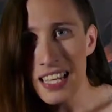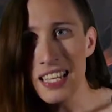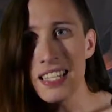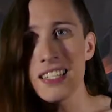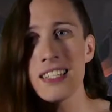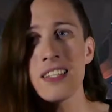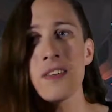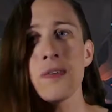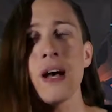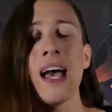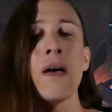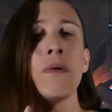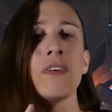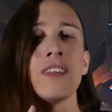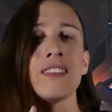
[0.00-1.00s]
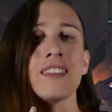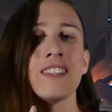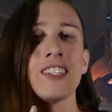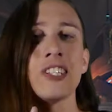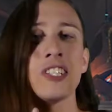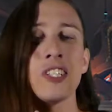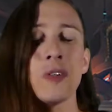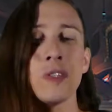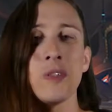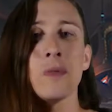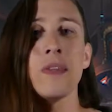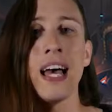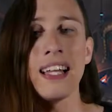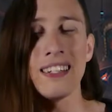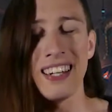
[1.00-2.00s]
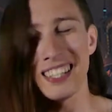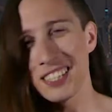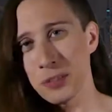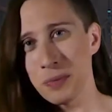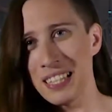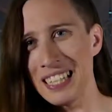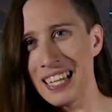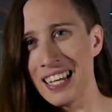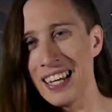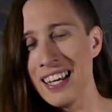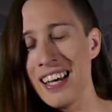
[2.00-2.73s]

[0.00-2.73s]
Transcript: So I will show you that next week.